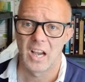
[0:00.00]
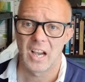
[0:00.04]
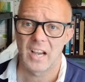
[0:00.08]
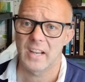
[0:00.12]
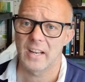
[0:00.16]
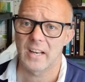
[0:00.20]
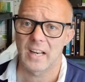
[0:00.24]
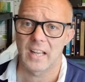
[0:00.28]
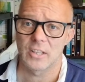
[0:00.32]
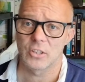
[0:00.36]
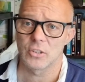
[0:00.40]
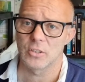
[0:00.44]
I
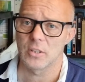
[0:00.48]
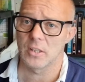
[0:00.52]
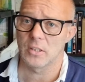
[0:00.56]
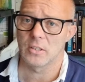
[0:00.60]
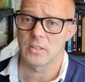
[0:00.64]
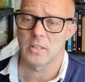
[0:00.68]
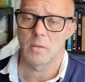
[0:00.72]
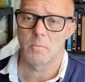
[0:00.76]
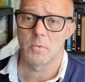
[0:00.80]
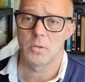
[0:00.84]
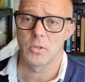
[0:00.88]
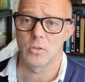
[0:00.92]
had like
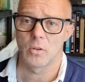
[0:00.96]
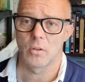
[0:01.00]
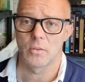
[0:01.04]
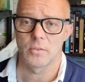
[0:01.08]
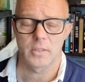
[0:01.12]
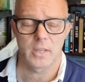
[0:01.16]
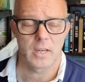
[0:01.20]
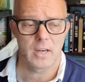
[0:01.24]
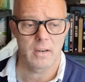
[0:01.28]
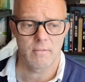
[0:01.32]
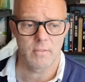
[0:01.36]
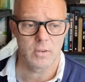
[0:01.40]
6
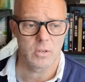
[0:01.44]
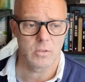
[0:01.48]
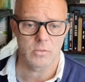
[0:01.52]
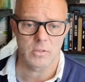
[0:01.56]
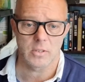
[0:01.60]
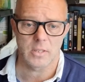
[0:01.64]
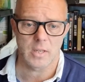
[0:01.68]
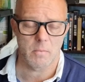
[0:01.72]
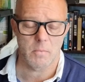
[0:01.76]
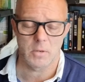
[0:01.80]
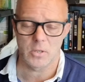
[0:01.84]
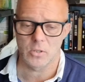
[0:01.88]
demijohns, and I haven't
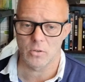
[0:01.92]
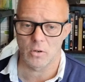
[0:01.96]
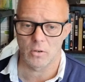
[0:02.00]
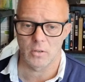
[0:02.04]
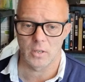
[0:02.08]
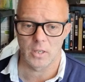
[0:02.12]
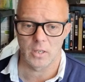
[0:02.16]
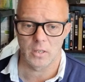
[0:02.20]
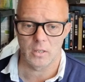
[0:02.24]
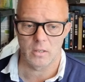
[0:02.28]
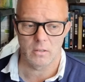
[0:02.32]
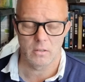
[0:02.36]
used a
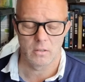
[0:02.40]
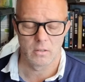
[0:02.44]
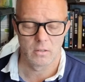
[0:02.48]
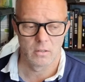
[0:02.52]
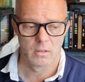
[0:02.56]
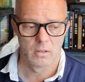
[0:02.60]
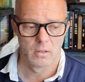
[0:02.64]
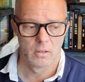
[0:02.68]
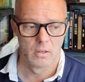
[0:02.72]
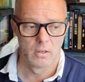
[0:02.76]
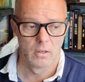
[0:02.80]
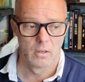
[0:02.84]
demijohn in,
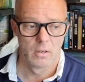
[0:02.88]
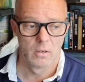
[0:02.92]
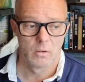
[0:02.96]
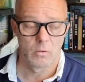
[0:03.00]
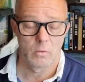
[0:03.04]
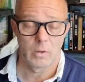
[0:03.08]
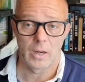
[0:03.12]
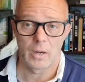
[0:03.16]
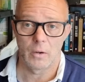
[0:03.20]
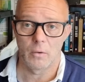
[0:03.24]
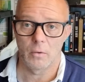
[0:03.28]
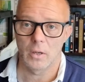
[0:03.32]

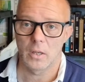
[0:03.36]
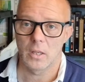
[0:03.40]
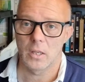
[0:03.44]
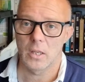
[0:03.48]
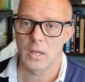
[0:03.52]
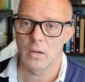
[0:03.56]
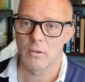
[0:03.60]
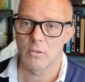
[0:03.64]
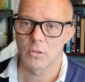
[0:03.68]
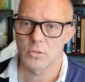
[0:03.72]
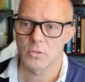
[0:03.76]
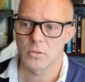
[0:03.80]
well, a
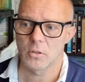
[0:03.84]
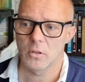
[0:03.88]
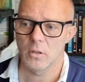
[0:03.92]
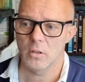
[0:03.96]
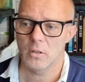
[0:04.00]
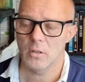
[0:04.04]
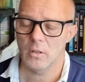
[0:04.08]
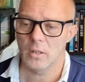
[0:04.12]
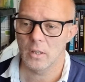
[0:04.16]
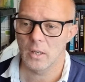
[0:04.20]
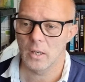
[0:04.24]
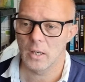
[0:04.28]
year or so.